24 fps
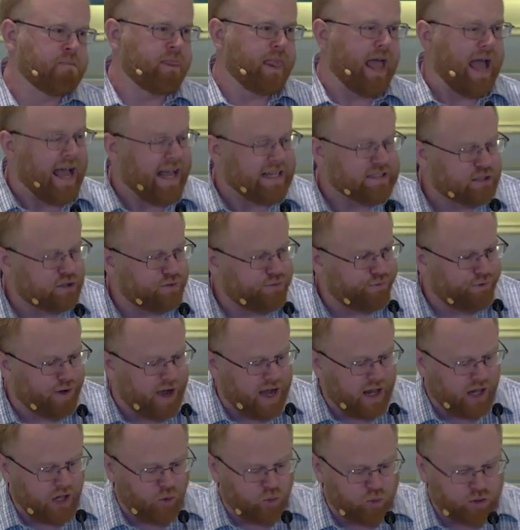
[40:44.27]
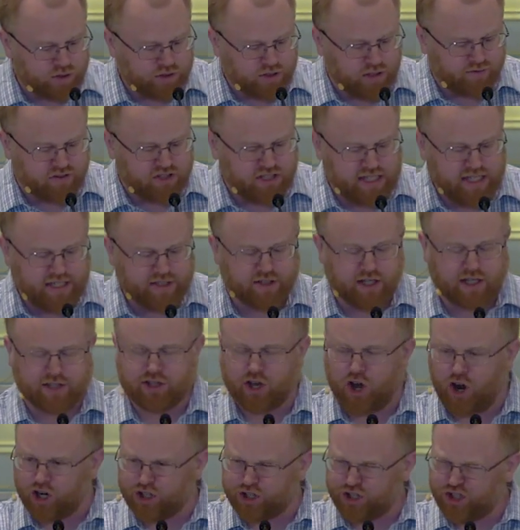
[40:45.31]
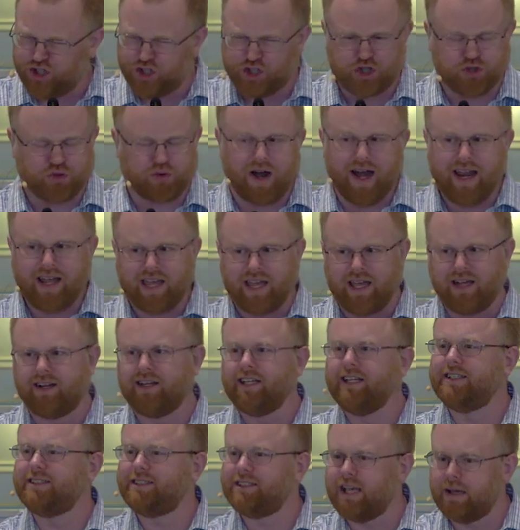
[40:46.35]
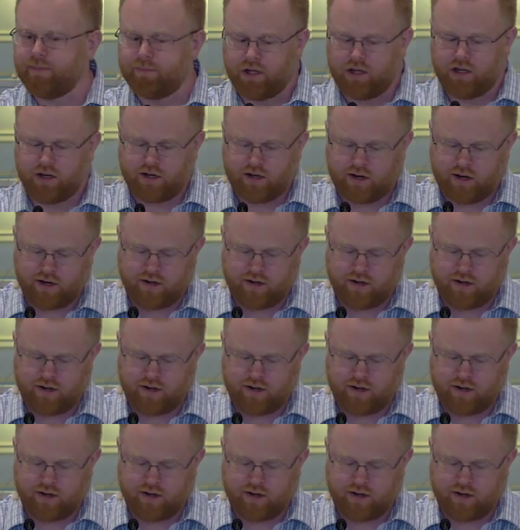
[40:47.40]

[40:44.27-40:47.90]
as followers of Jesus, are strikingly similar.